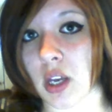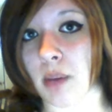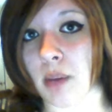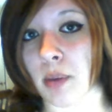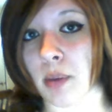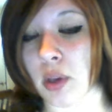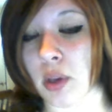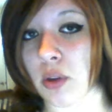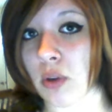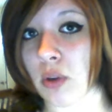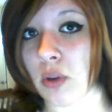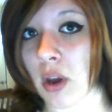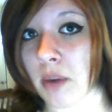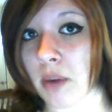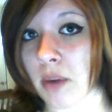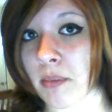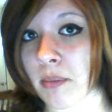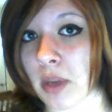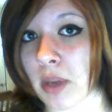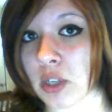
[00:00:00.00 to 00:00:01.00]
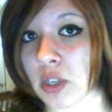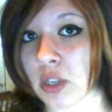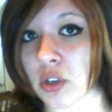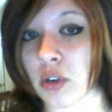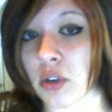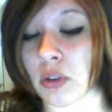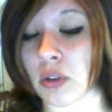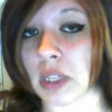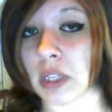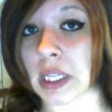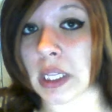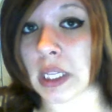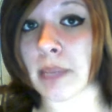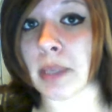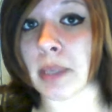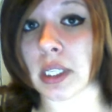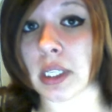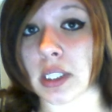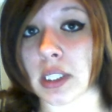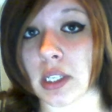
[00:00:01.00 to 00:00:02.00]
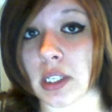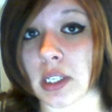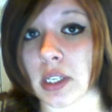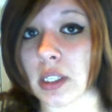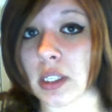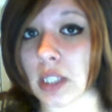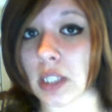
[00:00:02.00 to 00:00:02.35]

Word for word: but you gotta make sure you limit it,